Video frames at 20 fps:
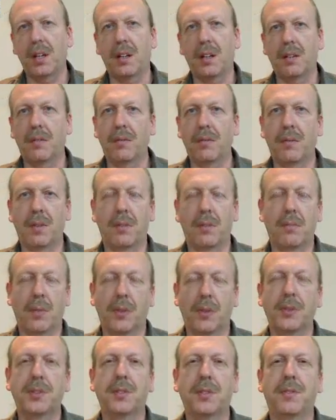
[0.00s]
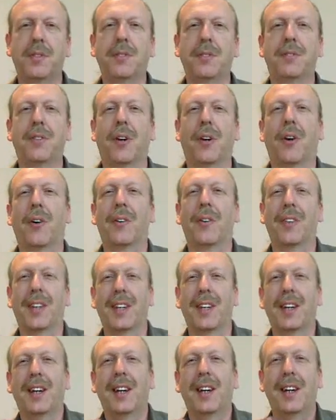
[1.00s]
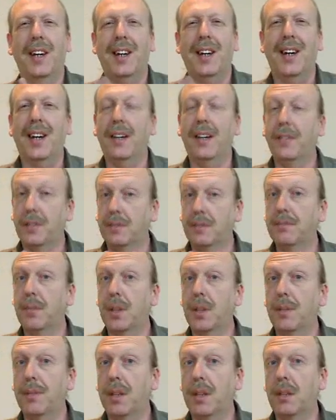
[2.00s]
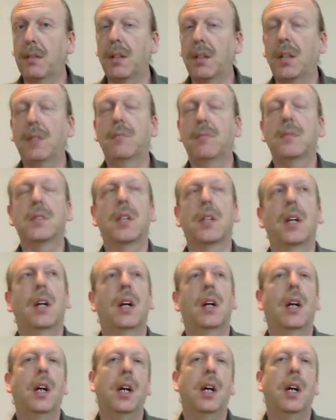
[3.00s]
and most of you know that I have some pretty big dreams.